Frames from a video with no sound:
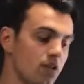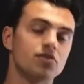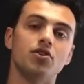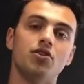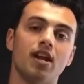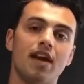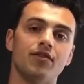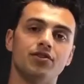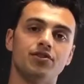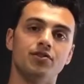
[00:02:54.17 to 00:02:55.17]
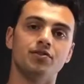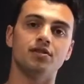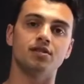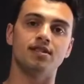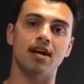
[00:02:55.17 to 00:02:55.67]
so you can have your
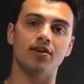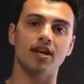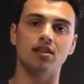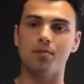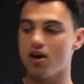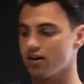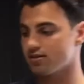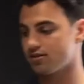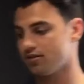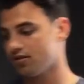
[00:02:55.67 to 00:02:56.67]
students decorate the box.